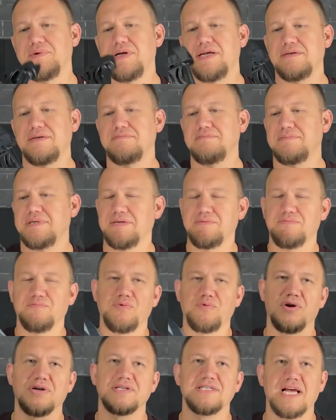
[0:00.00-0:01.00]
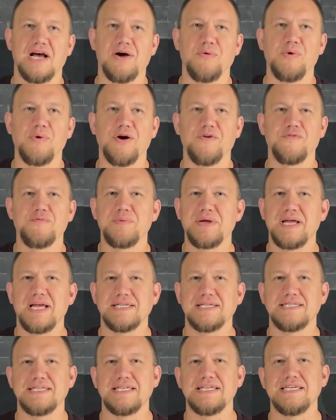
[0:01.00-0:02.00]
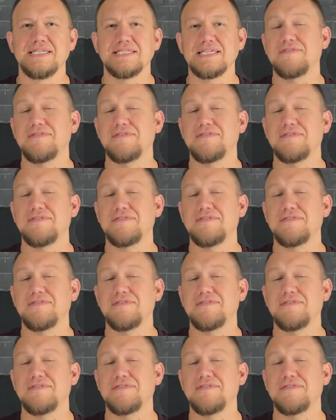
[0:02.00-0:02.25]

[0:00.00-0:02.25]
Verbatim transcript: it works out well for me as it is.